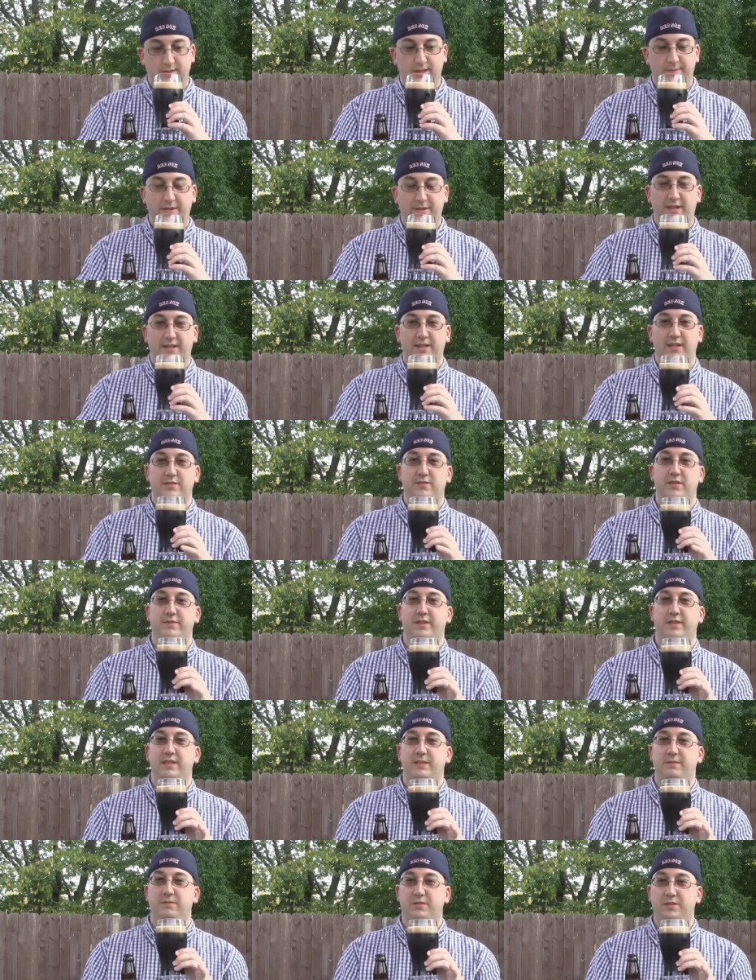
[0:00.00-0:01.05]
I mean, I guess if
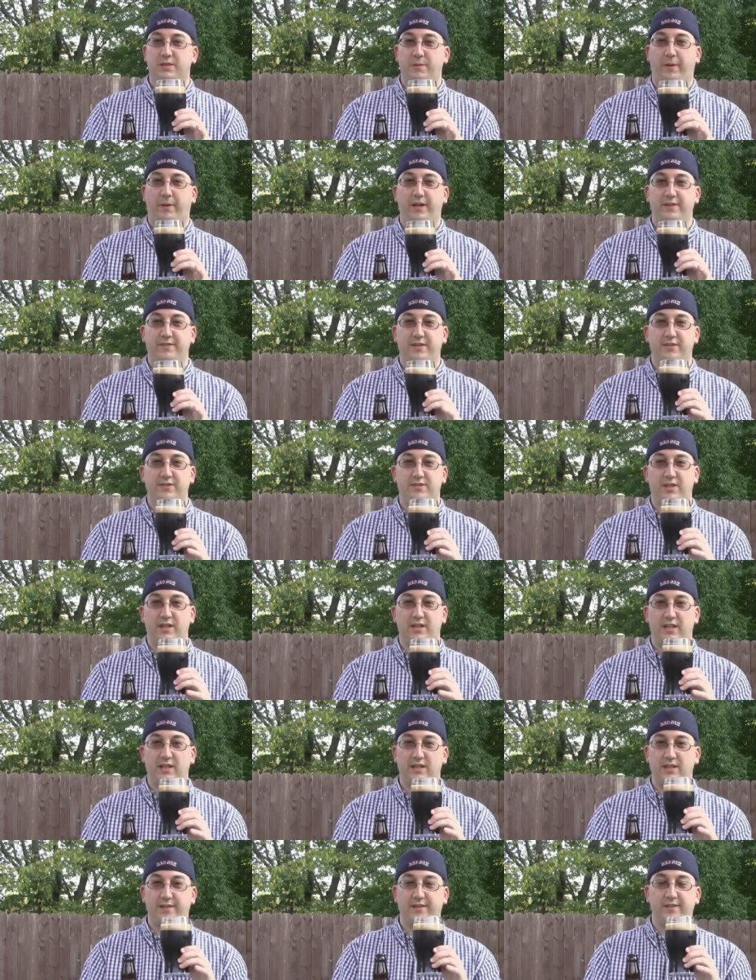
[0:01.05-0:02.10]
I really pay attention, I
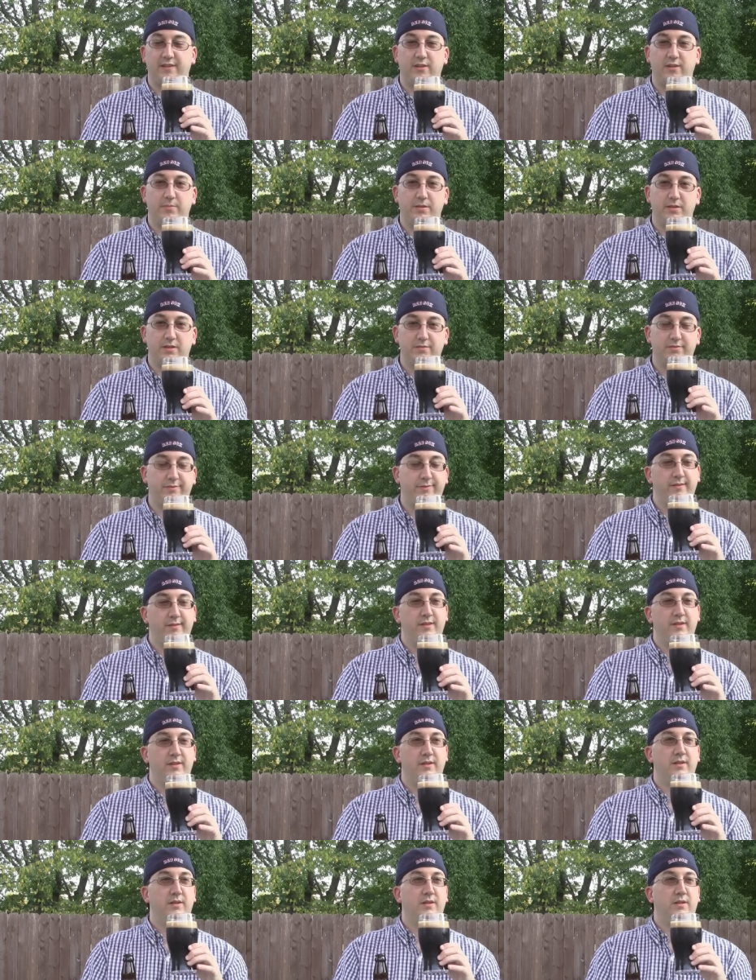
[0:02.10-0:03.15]
get like a little bit of,
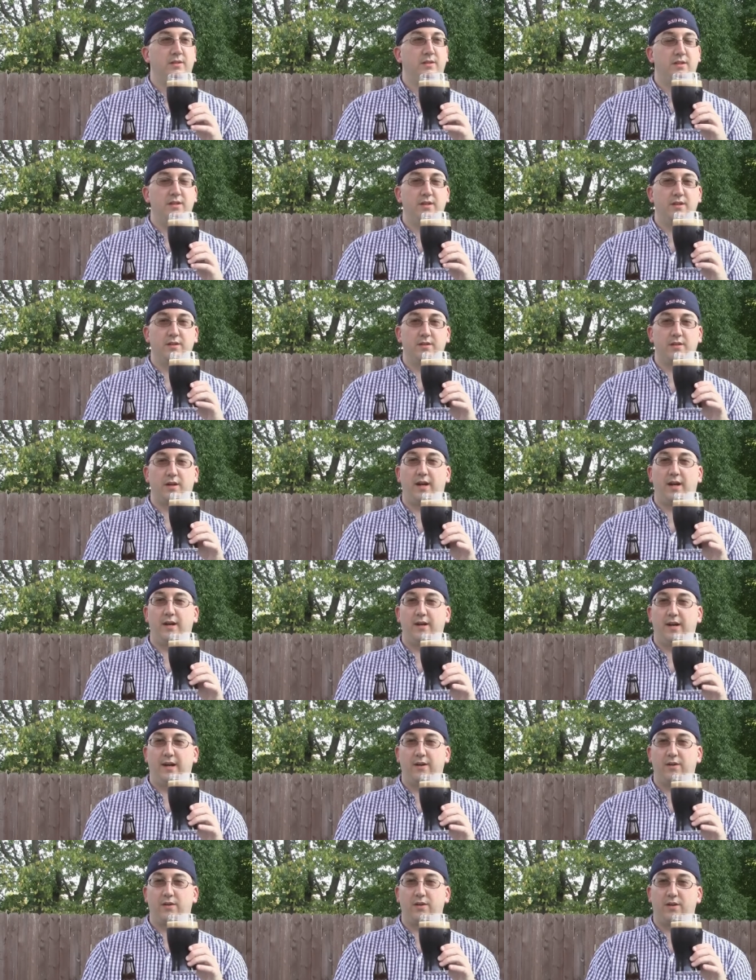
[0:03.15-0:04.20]
you know,
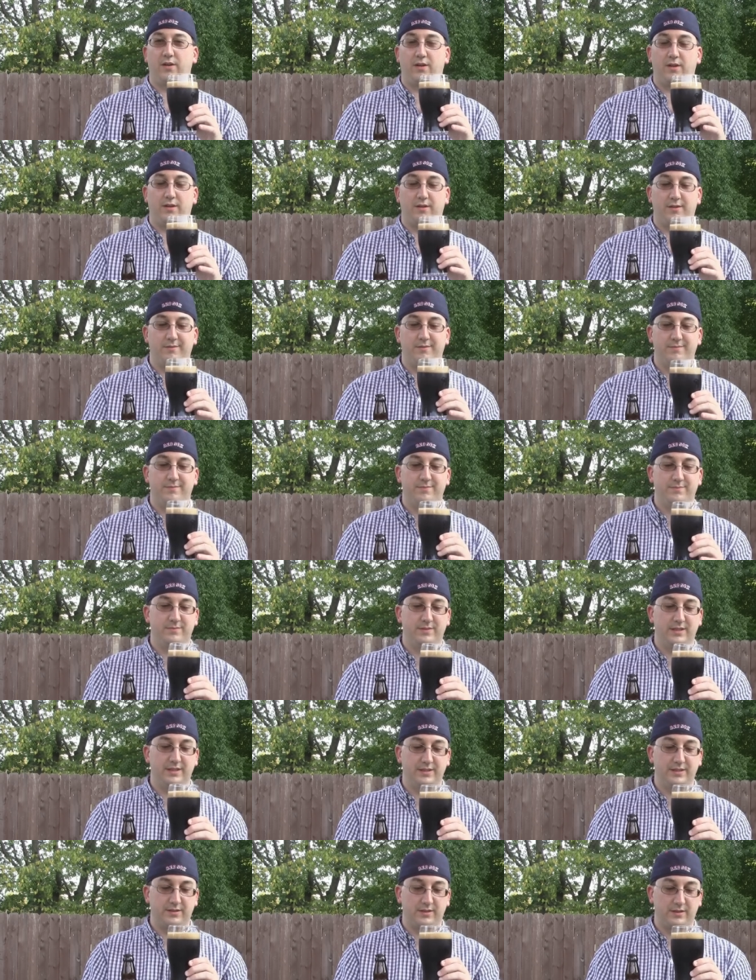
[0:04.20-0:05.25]
alcohol
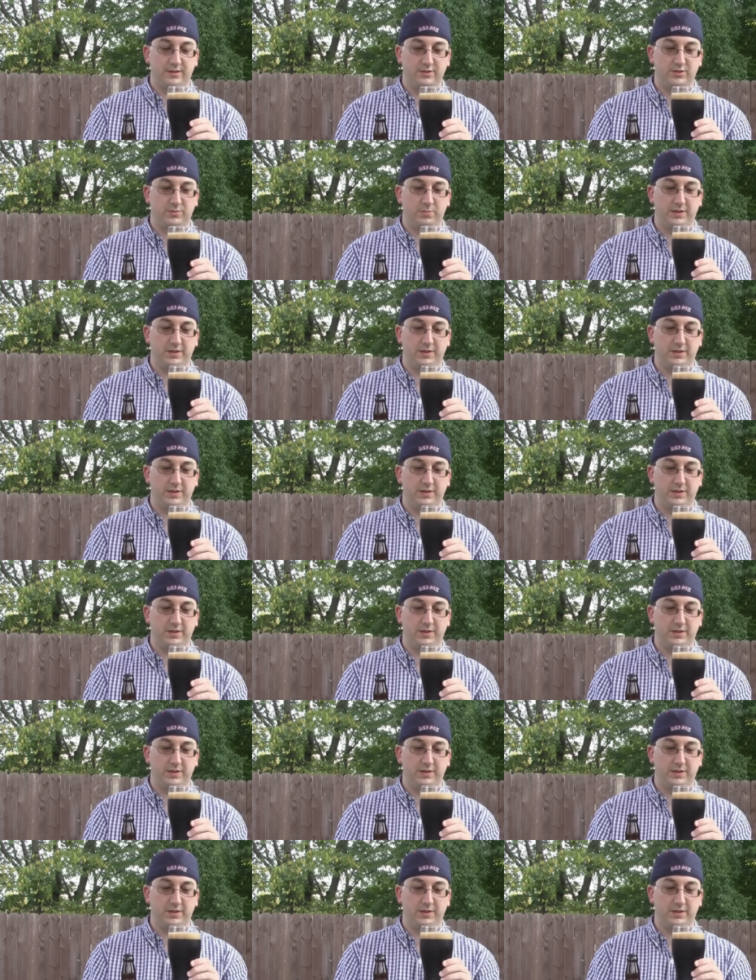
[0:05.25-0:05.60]
in the nose.